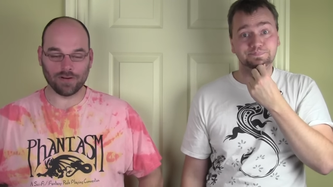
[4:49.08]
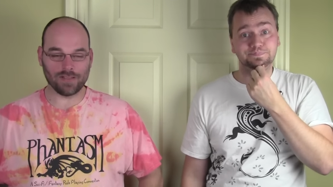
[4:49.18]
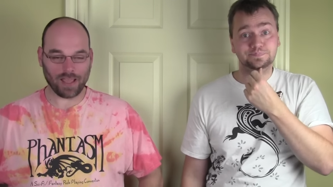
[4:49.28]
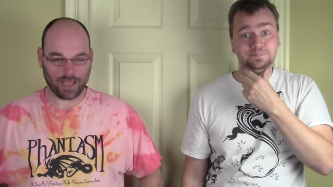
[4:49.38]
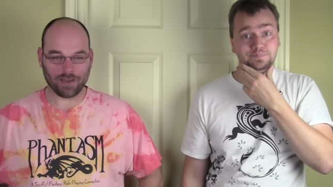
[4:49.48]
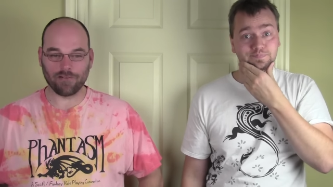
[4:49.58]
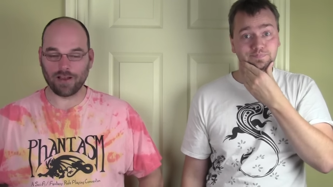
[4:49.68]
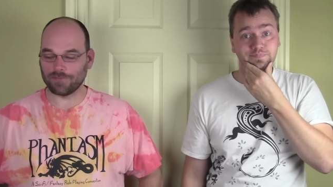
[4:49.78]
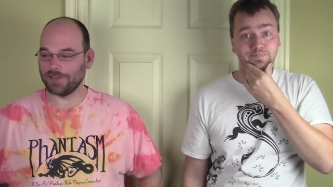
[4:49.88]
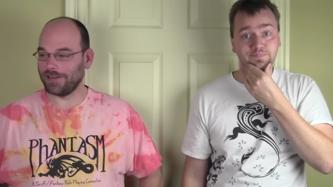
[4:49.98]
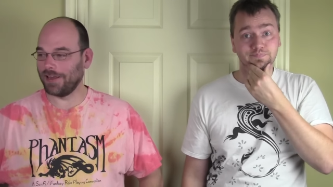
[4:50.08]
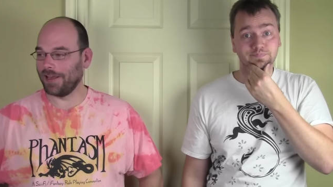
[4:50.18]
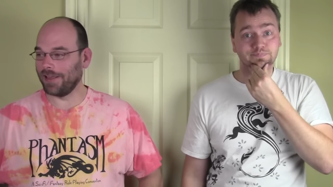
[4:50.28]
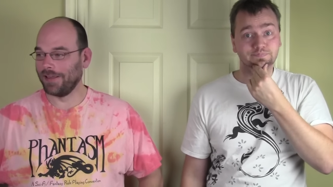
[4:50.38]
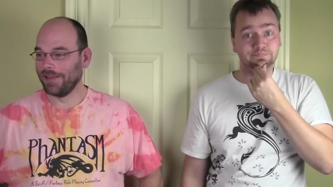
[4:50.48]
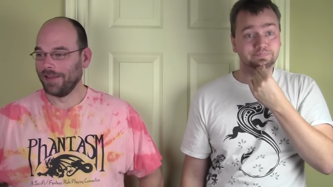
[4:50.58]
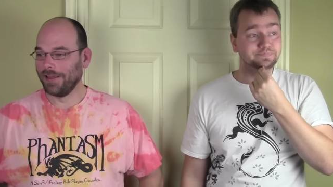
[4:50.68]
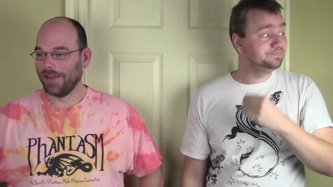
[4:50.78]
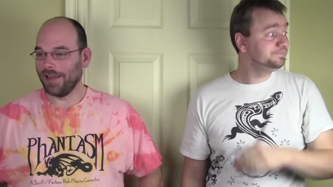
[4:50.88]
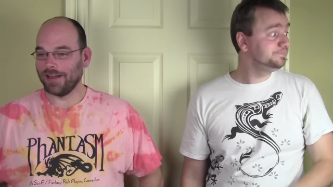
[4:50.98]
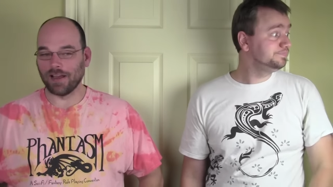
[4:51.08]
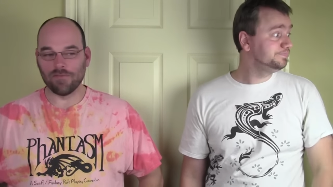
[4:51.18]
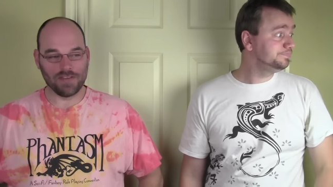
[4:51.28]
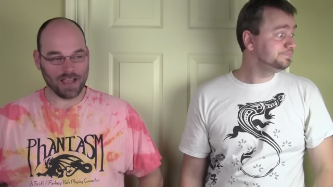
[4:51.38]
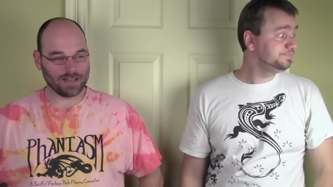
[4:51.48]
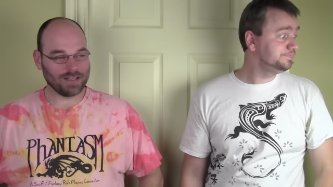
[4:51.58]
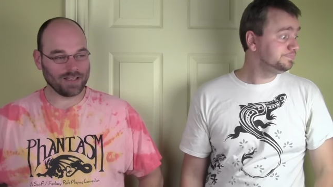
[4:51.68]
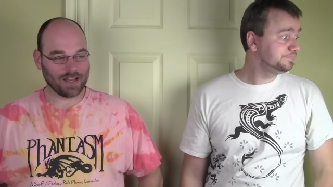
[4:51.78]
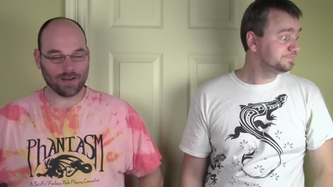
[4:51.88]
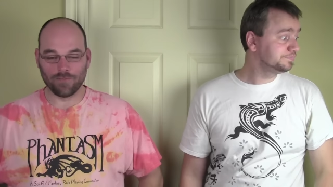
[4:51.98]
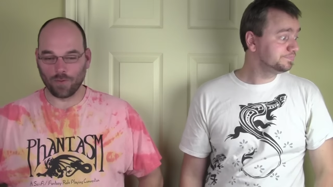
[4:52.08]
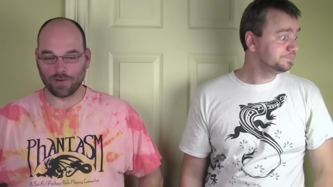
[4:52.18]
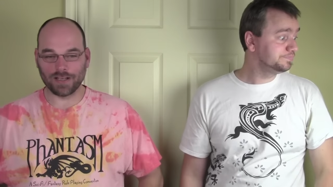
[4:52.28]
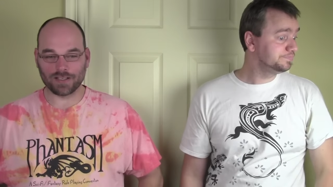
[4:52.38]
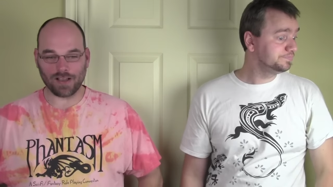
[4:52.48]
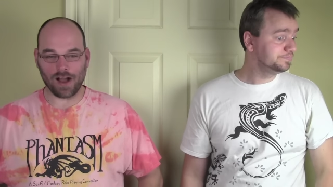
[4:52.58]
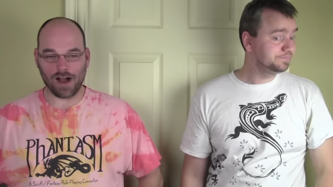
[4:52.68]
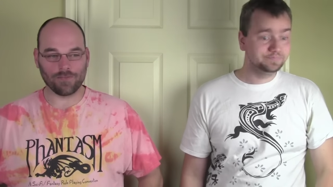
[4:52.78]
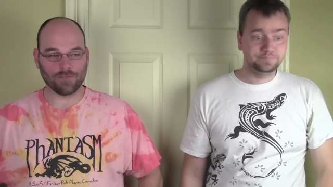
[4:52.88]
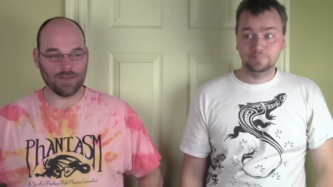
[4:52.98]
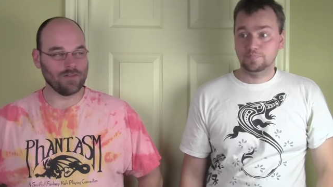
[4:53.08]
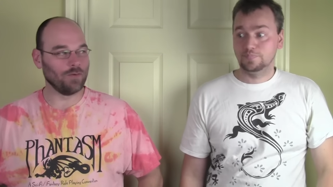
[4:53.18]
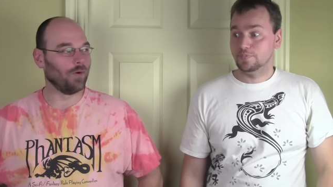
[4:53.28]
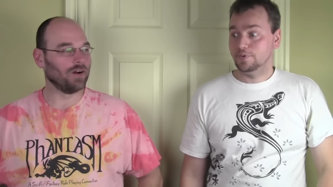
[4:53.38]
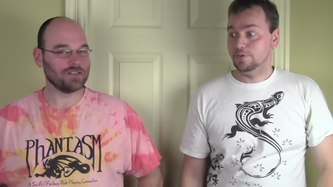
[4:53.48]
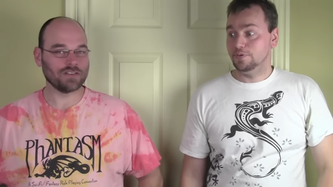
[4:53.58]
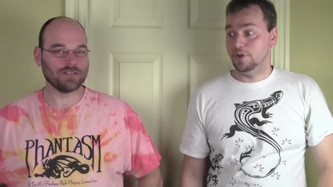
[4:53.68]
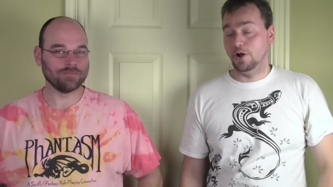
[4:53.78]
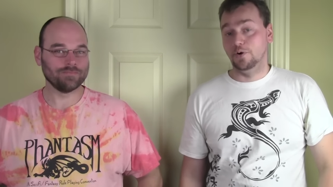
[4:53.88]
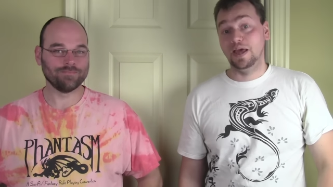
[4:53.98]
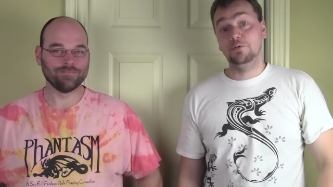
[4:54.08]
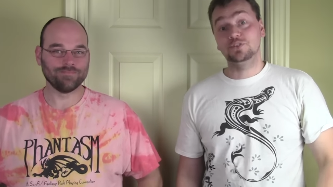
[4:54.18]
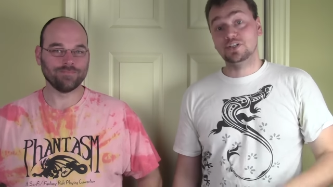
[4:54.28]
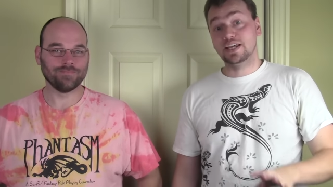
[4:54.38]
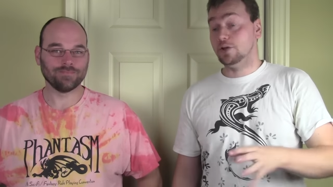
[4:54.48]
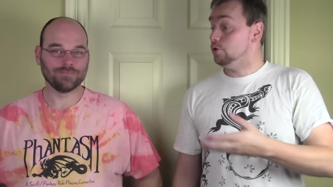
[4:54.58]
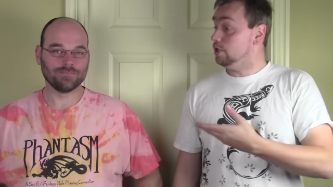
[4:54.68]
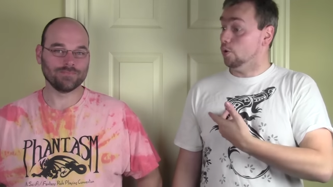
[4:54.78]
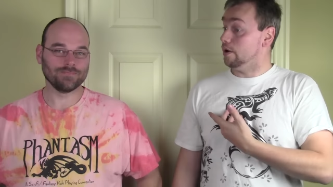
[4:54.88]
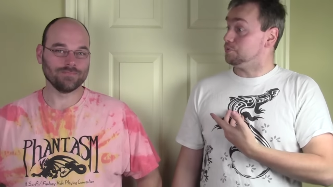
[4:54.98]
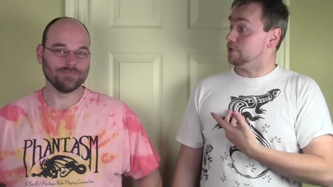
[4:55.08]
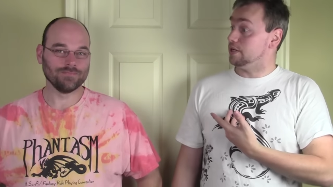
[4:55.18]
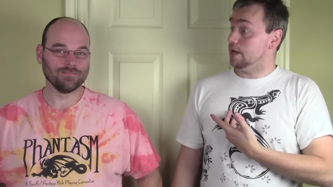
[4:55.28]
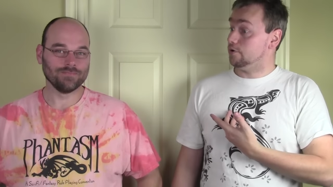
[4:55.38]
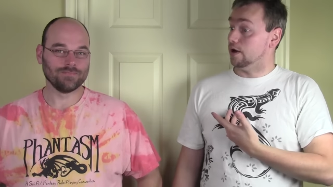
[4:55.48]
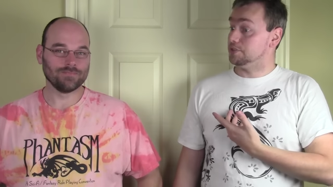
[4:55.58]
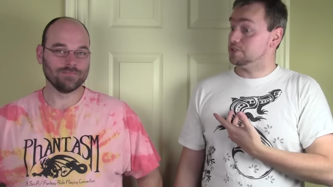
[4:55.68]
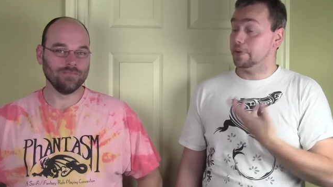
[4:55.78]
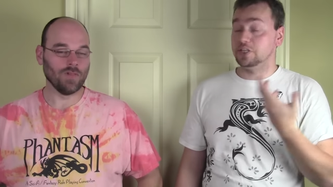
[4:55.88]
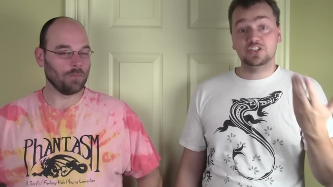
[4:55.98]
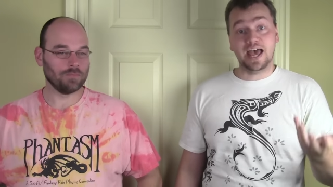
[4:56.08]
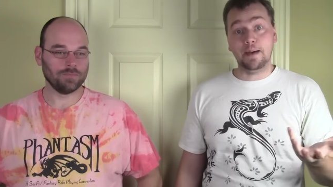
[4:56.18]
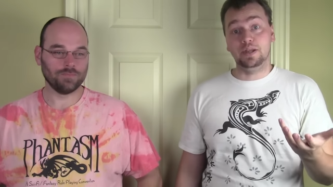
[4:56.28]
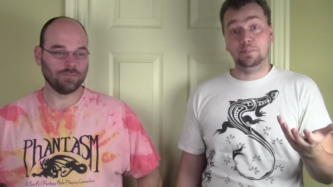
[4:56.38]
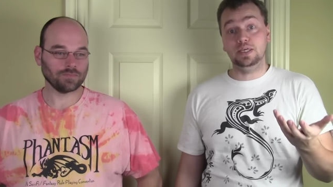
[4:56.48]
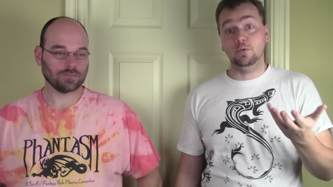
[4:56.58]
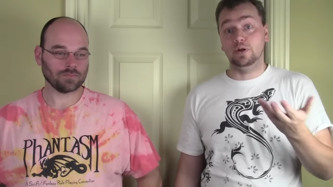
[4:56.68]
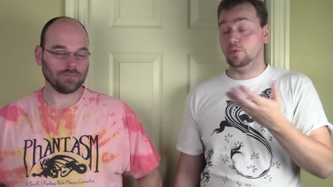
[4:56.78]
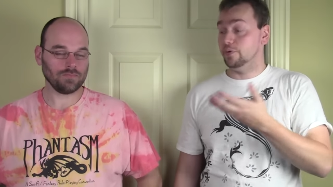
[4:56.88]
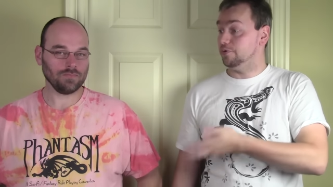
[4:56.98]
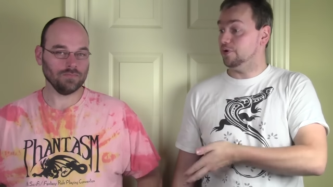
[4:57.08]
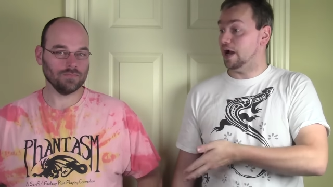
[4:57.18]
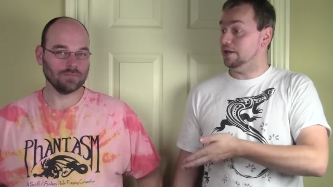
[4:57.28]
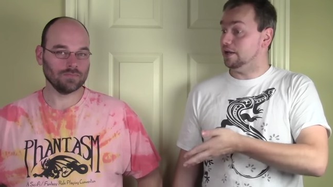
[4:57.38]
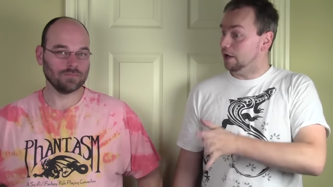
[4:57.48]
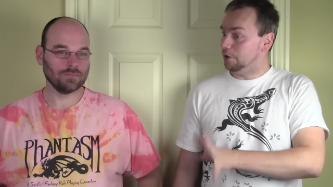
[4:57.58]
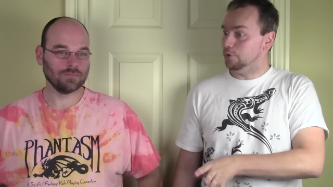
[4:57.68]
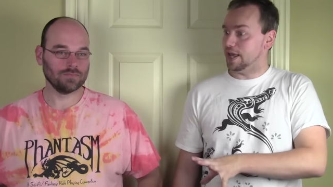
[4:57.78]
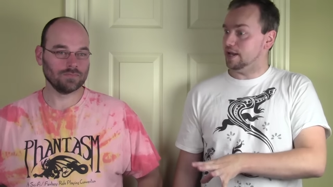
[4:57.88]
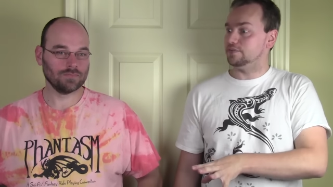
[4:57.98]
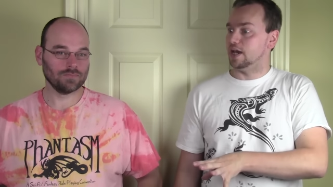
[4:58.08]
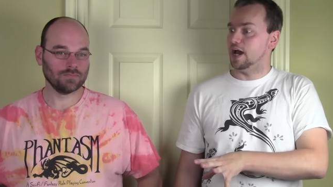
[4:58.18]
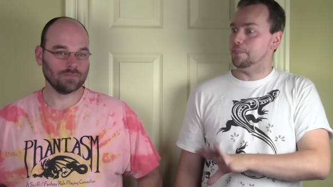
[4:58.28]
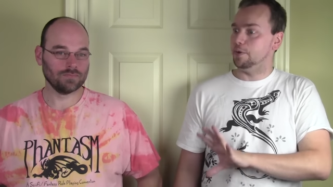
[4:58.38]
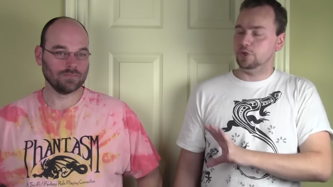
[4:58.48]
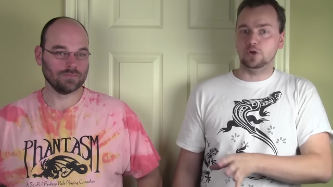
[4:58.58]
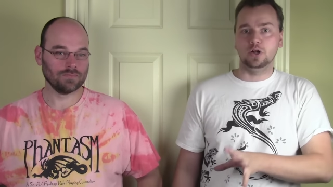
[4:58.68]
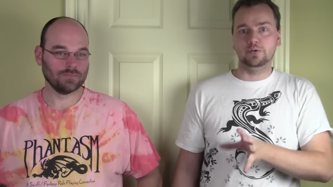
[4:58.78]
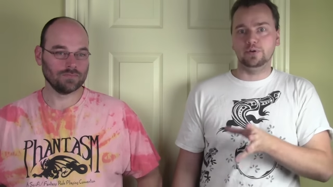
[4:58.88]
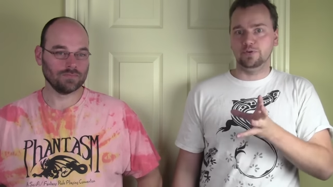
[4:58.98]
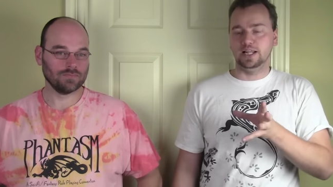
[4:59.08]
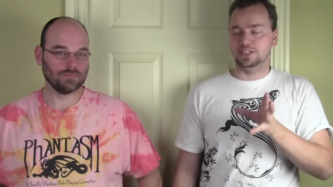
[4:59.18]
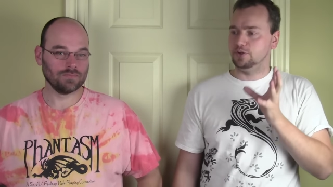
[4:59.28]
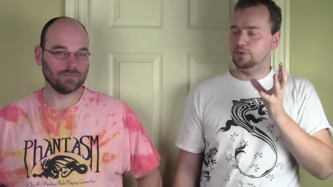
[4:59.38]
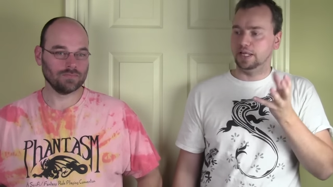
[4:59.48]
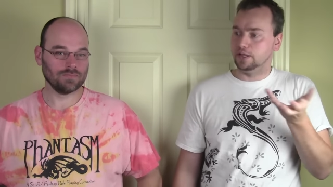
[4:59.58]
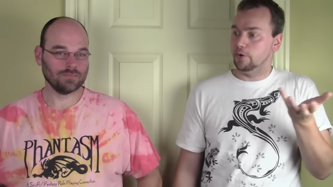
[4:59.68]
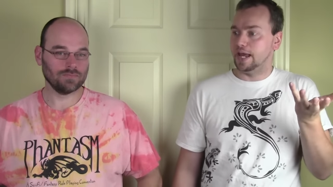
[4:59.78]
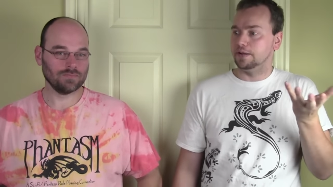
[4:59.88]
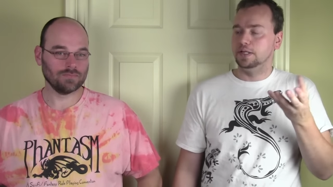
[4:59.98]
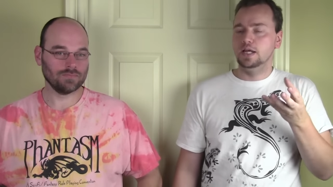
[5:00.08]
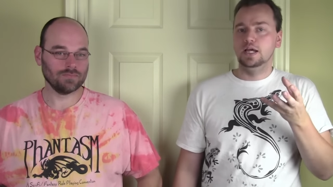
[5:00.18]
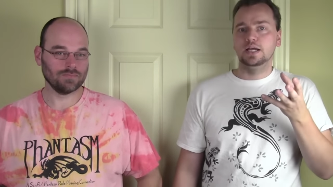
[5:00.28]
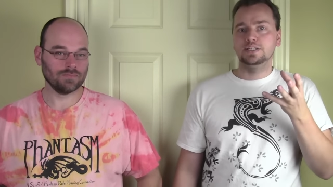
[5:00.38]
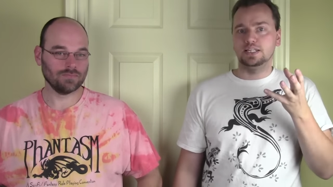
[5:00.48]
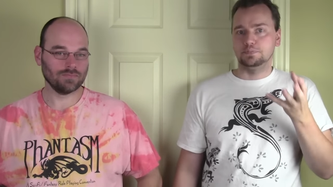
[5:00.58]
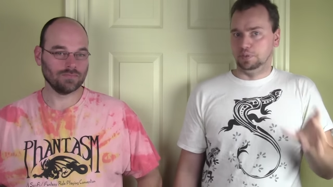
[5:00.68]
Speaker 1: put in the hangar after today and I've yet to get a vortex off even once. You know, and it was just, again, you didn't know
Speaker 2: I was bringing Necrons, but it no. just happened to be when, when, I I knew it ahead of time, and when you called when you realized too, I'm like, oh yeah,
Speaker 1: because it was